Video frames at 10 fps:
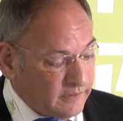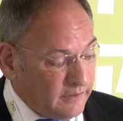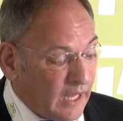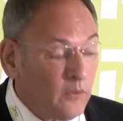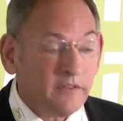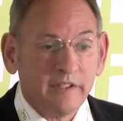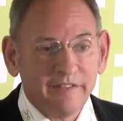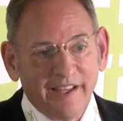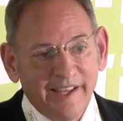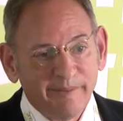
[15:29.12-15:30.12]
Now is the
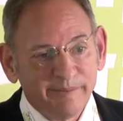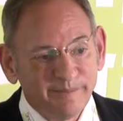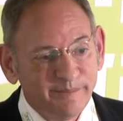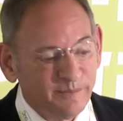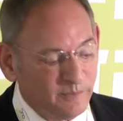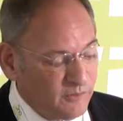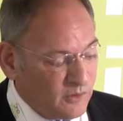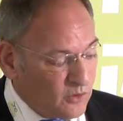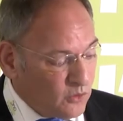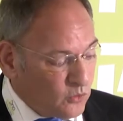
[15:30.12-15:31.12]
time
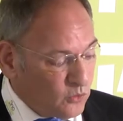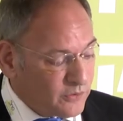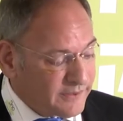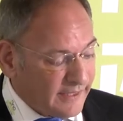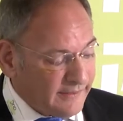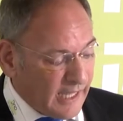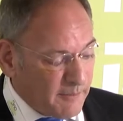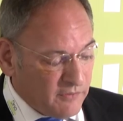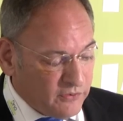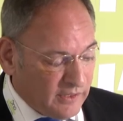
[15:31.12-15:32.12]
to set the
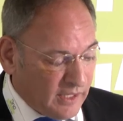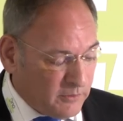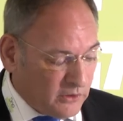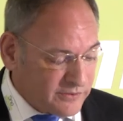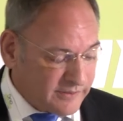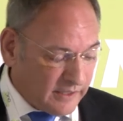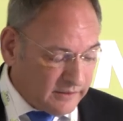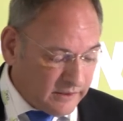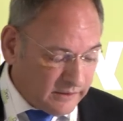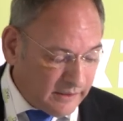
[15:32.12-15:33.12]
MFW
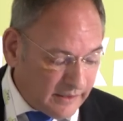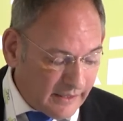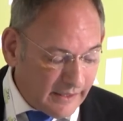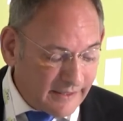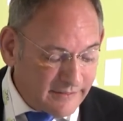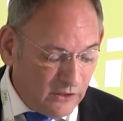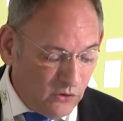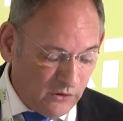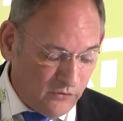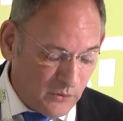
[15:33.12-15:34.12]
standard as the
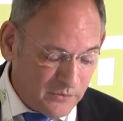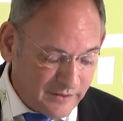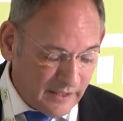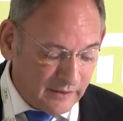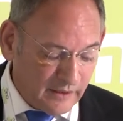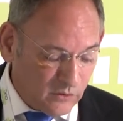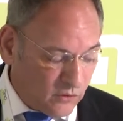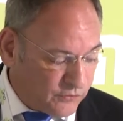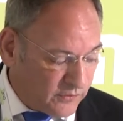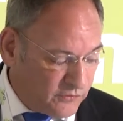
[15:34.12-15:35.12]
universal standard
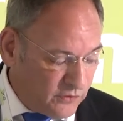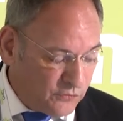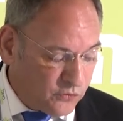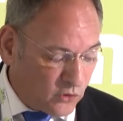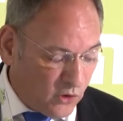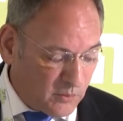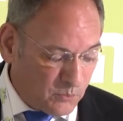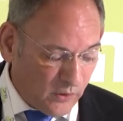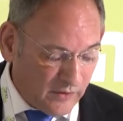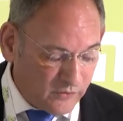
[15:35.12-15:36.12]
of review for going
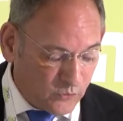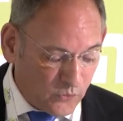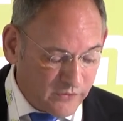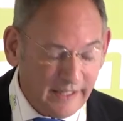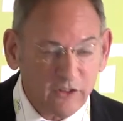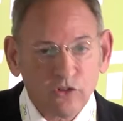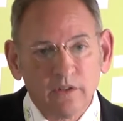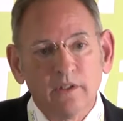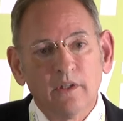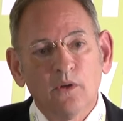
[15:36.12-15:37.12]
private transaction
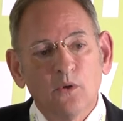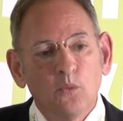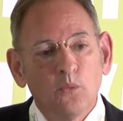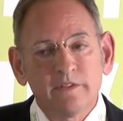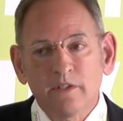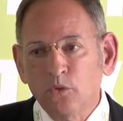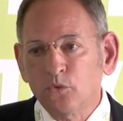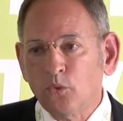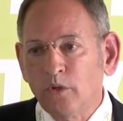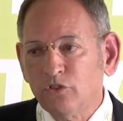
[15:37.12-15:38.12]
with the
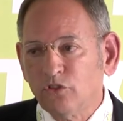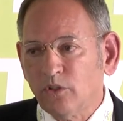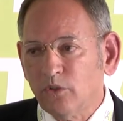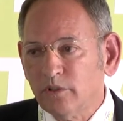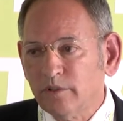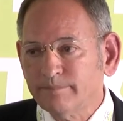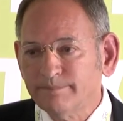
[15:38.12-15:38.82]
controlling shareholder.